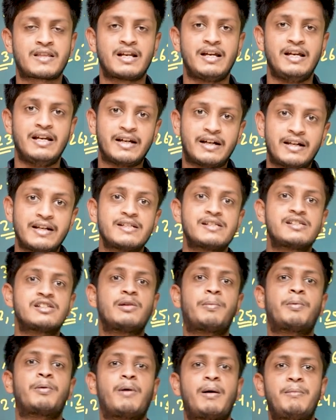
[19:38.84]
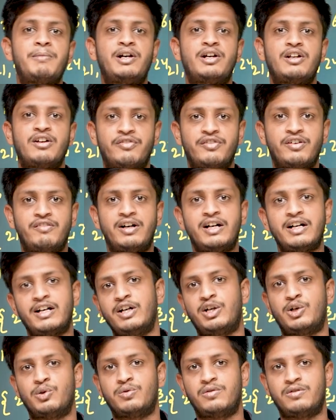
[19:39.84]
increases the probability of event
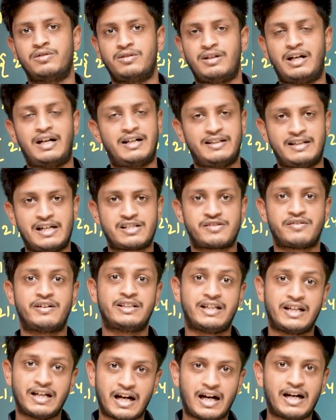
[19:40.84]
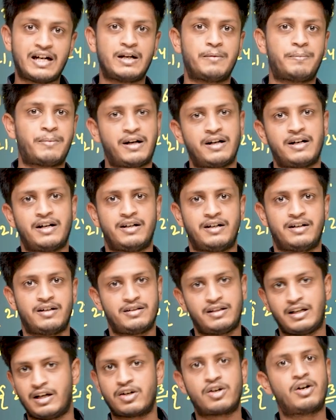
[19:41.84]
E2. And that's why they are
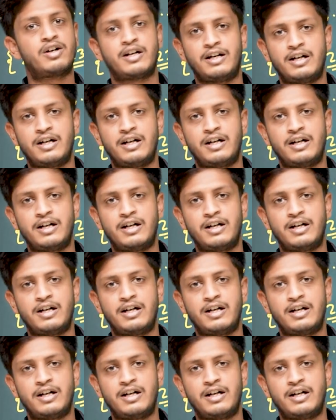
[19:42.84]
dependent. They are not